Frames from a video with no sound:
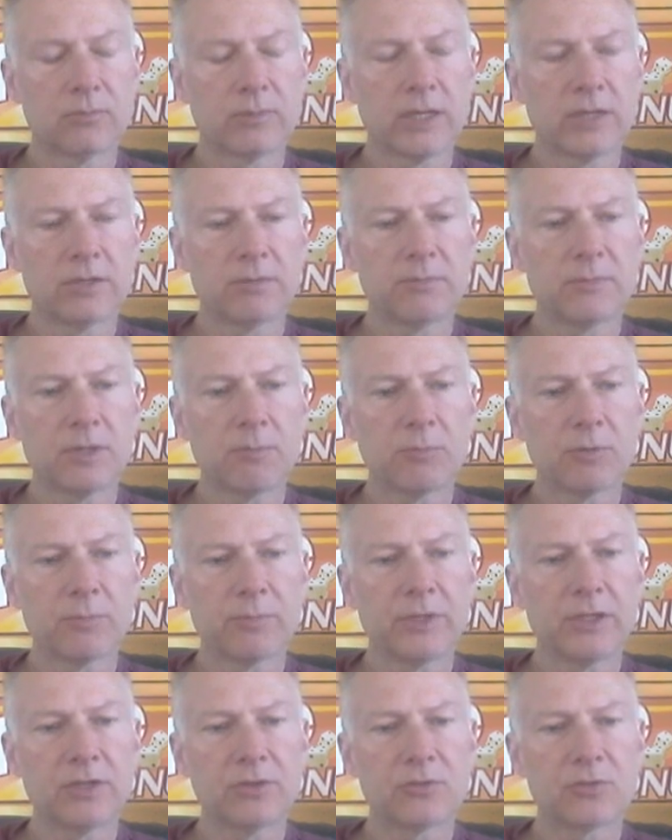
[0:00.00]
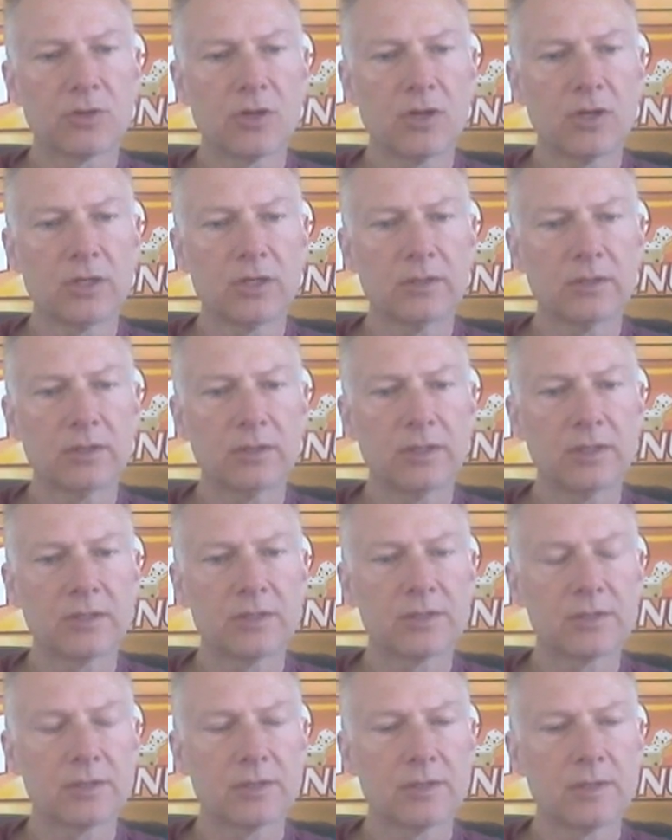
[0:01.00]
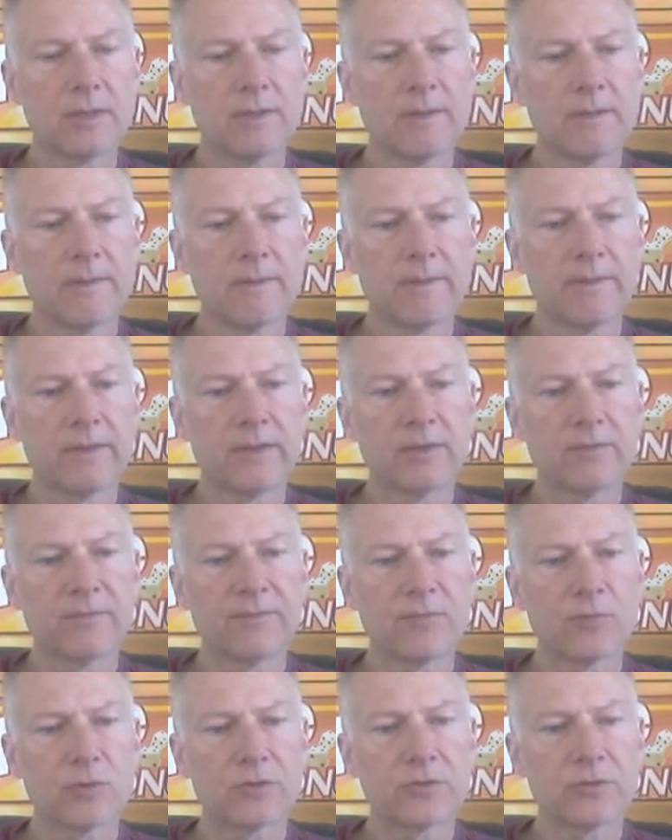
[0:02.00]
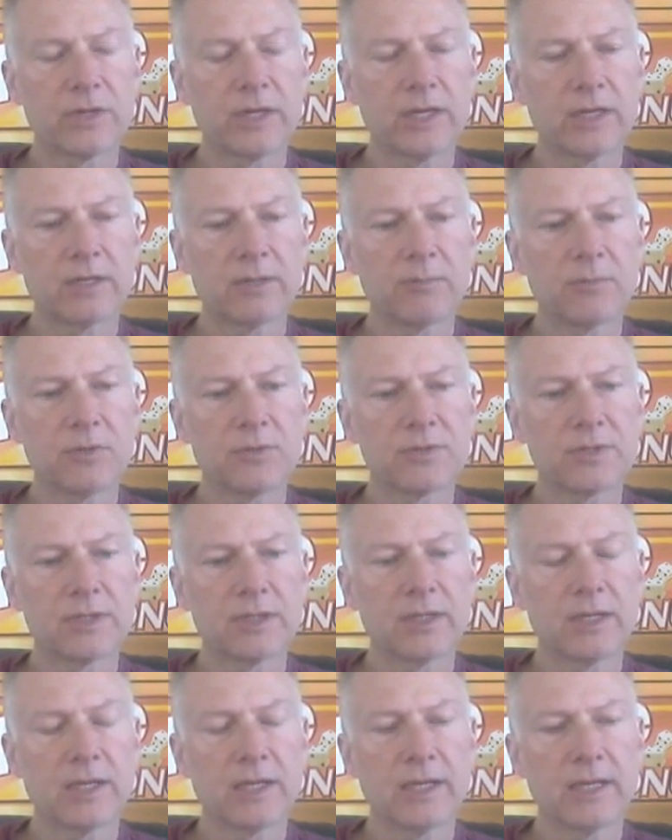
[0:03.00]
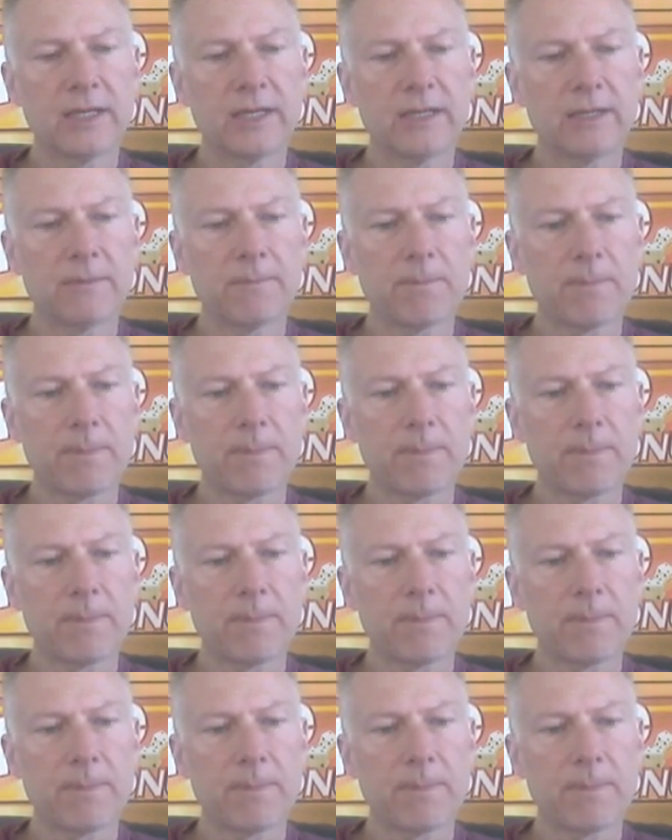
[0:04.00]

random number being drawn. It's in Fortran. I'm using a